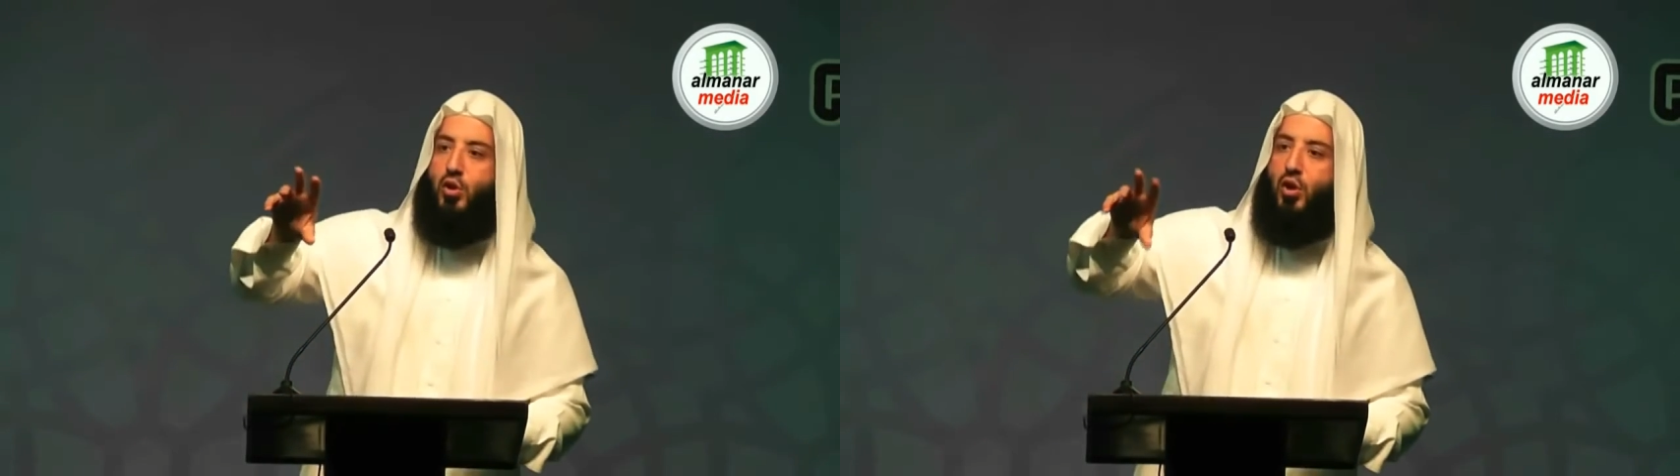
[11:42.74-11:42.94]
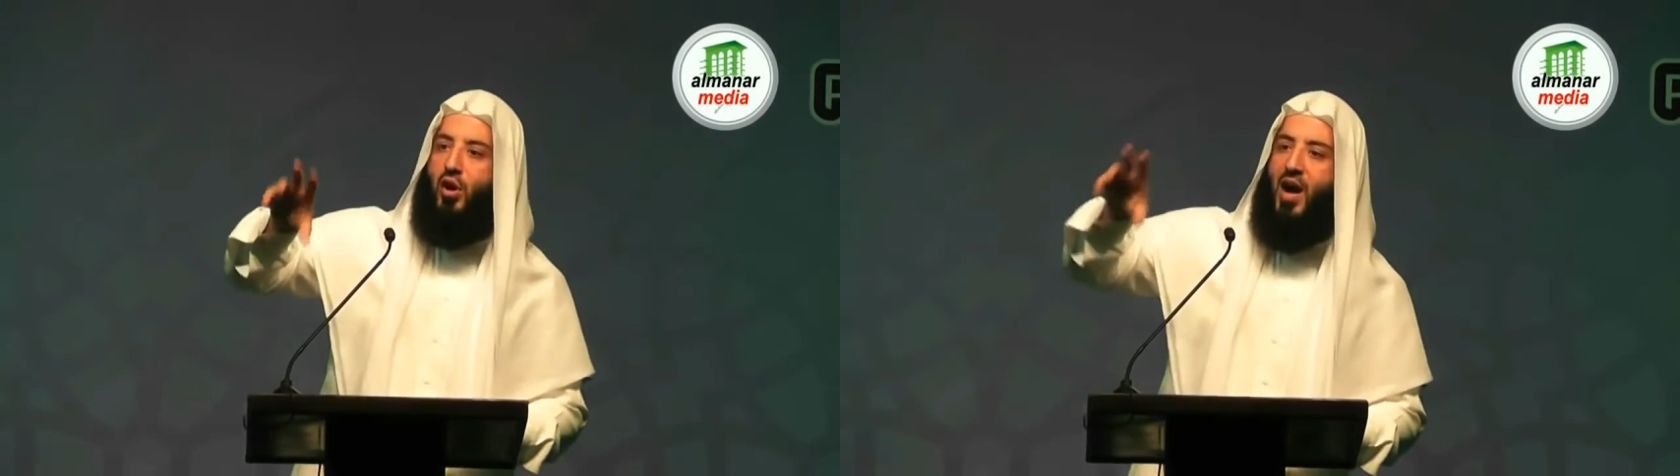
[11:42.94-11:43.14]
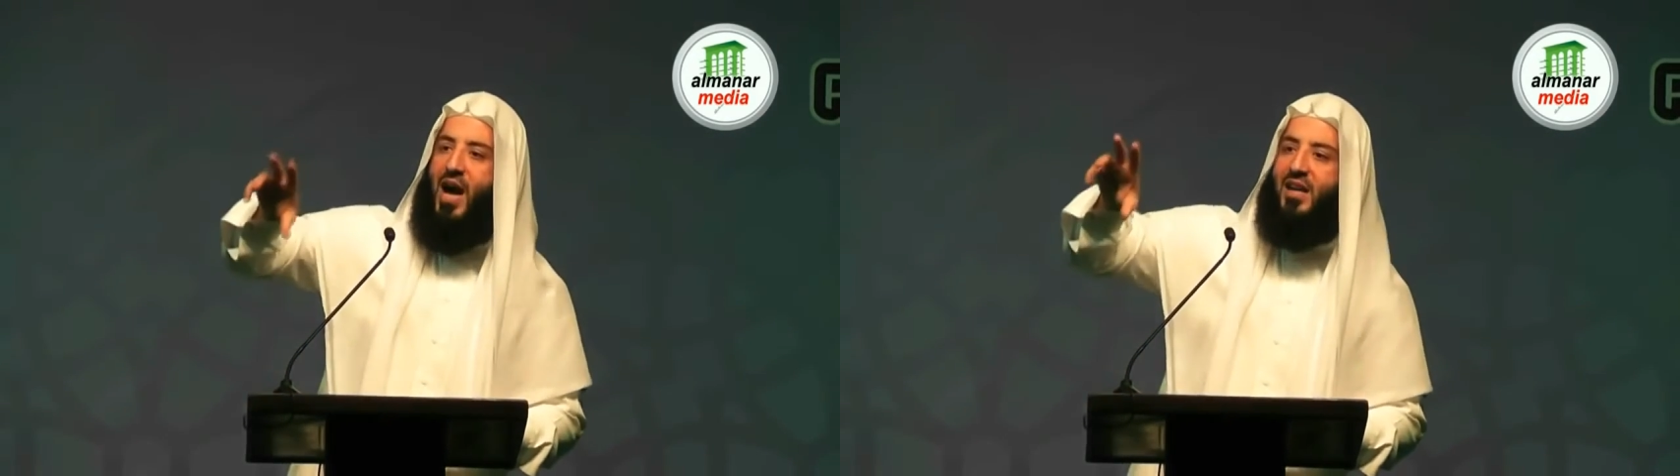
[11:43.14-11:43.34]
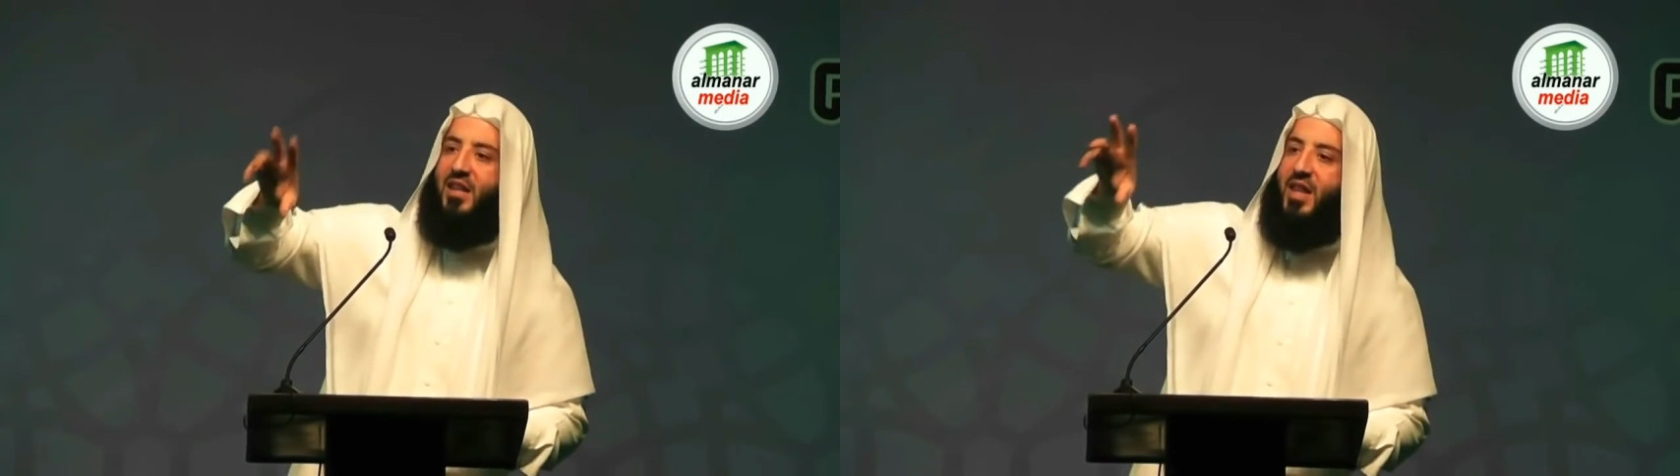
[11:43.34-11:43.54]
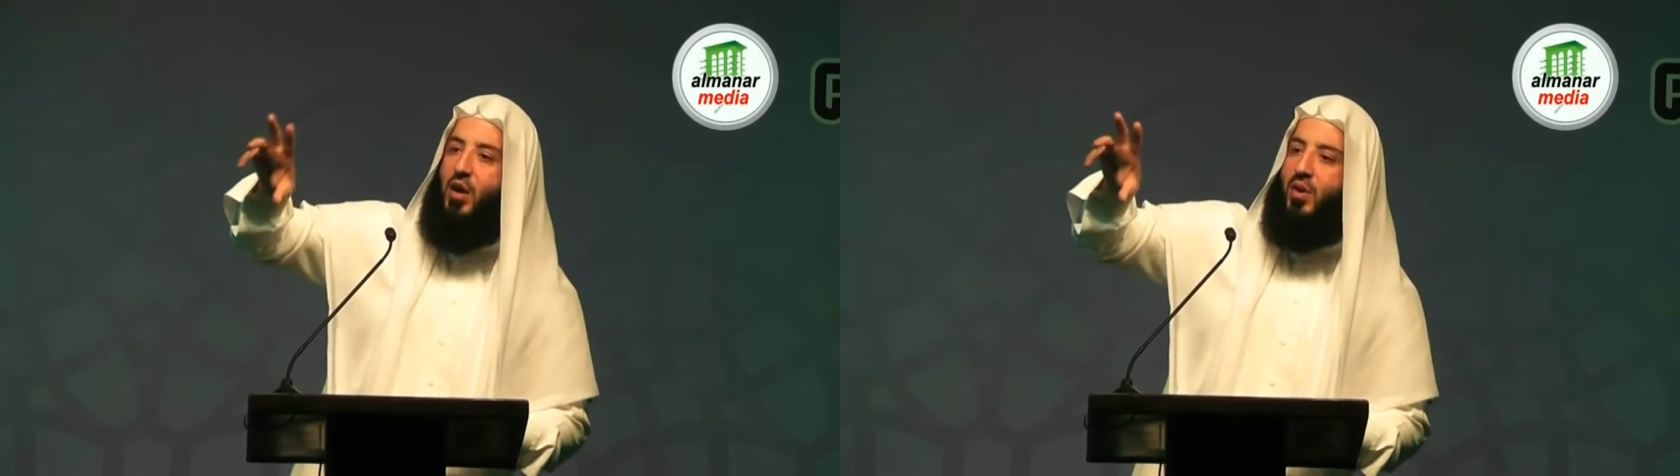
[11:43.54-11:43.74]
Ghar
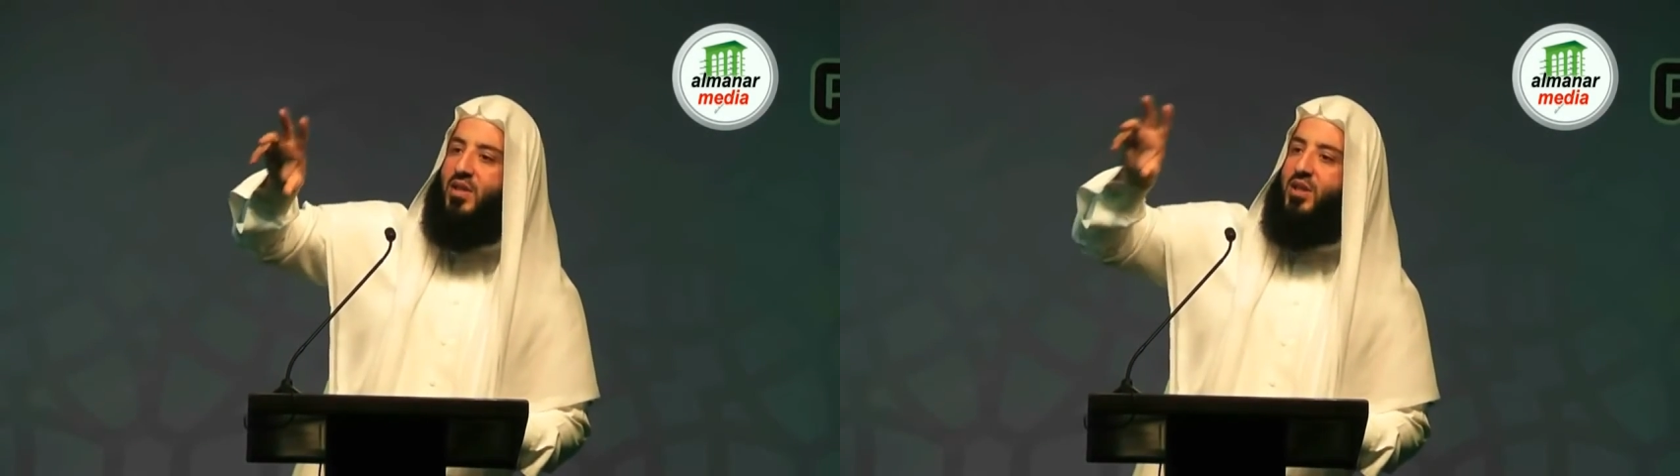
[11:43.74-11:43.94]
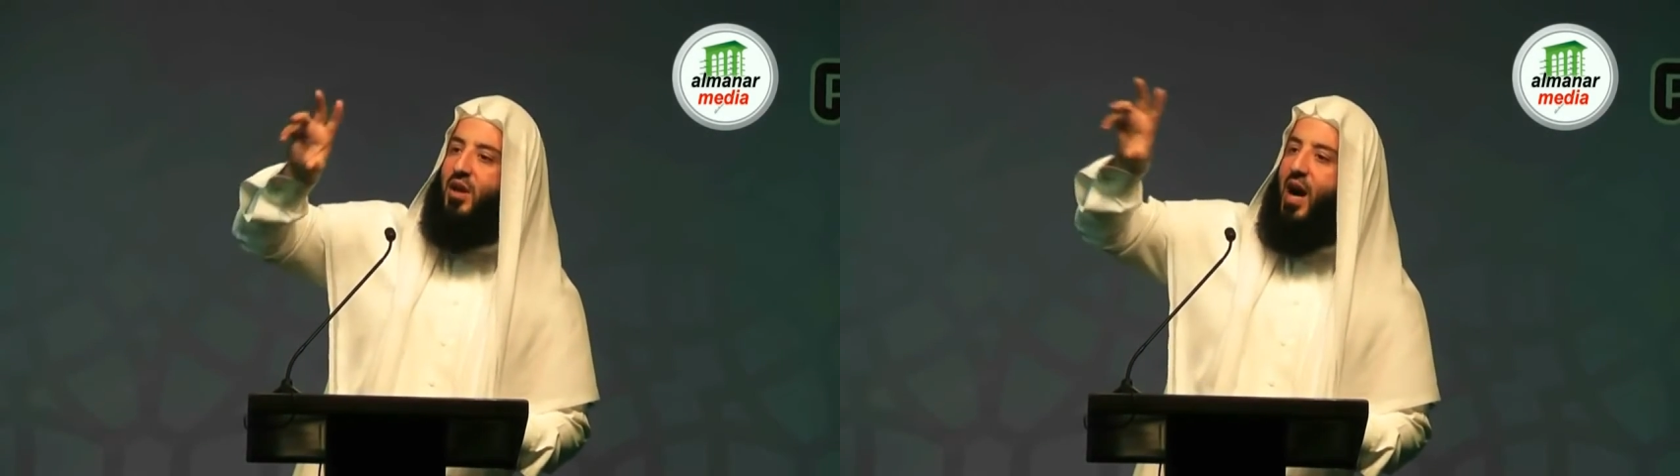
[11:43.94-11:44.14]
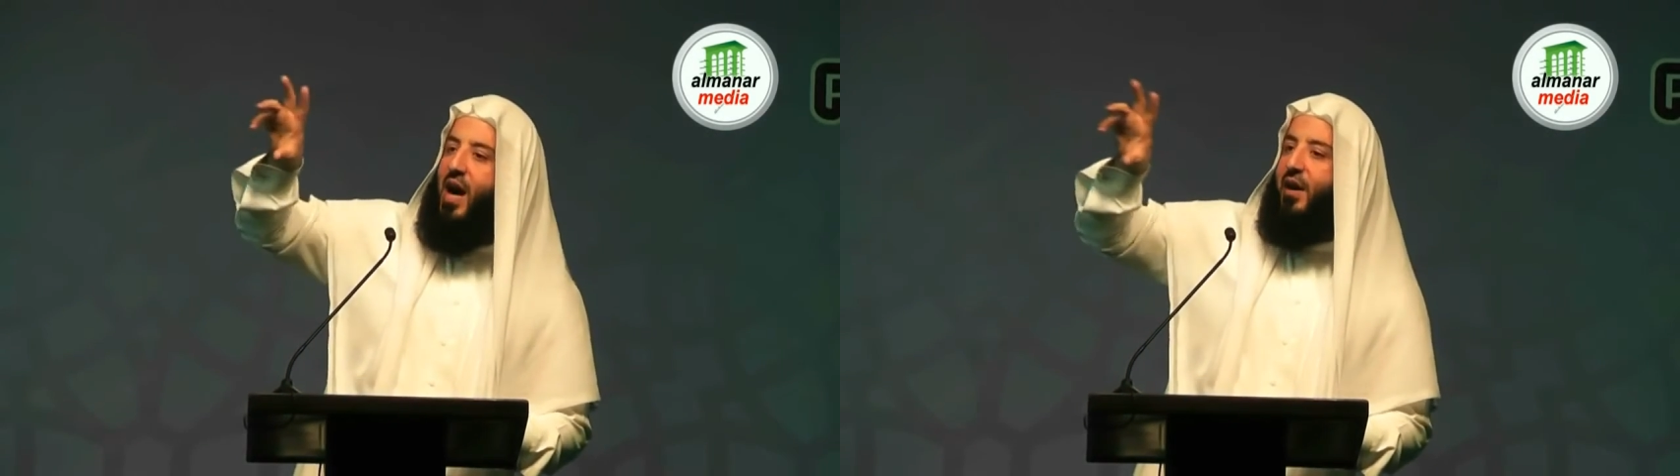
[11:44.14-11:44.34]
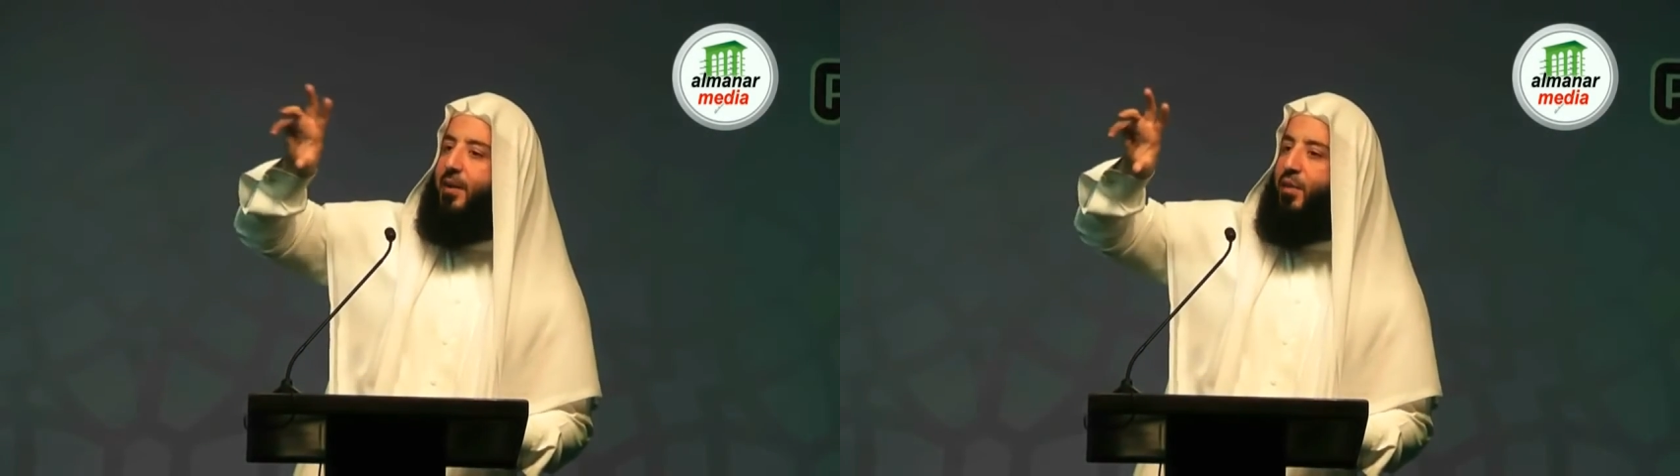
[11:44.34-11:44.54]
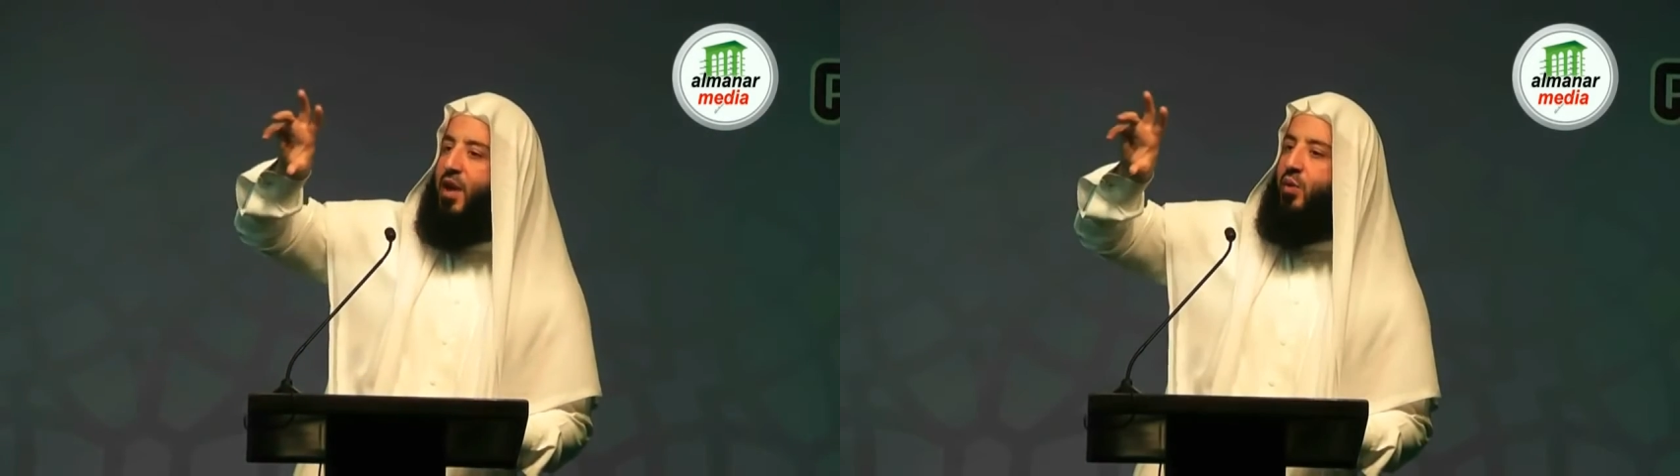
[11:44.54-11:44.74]
Thawr is the
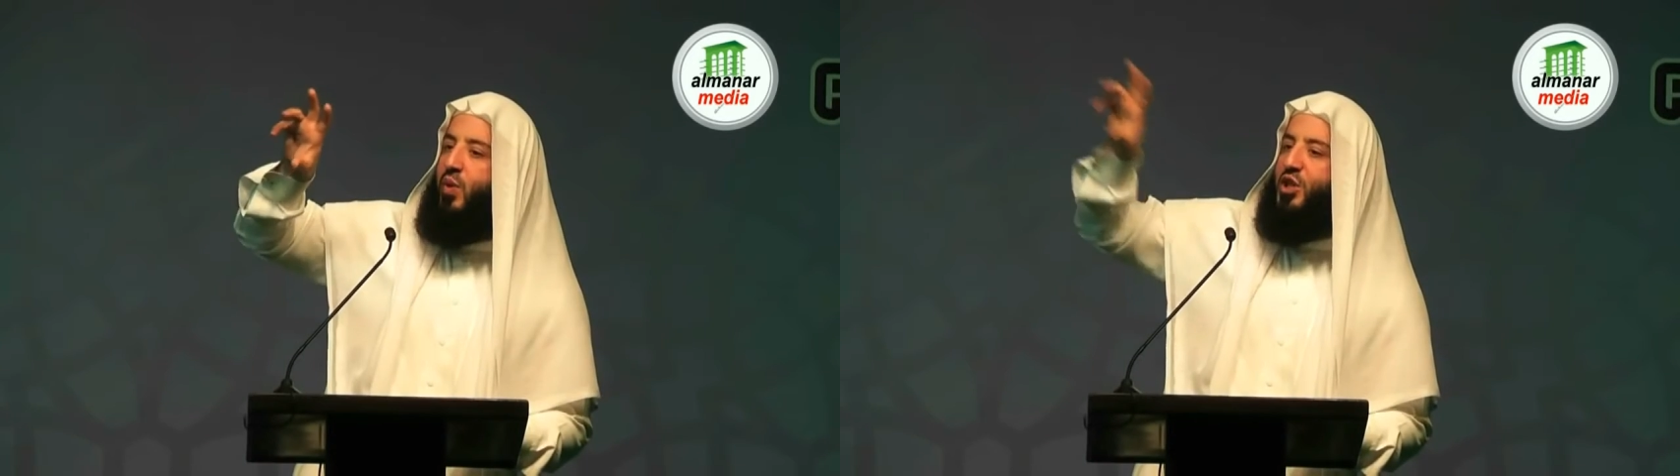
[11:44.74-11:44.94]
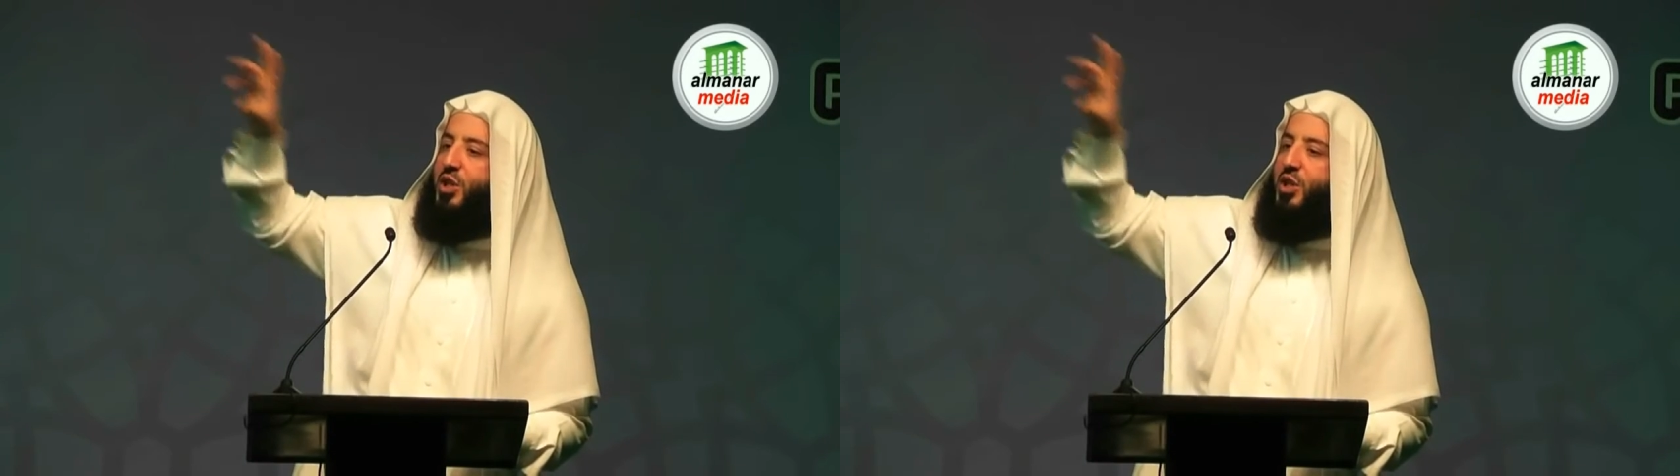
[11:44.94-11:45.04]
Ghar in which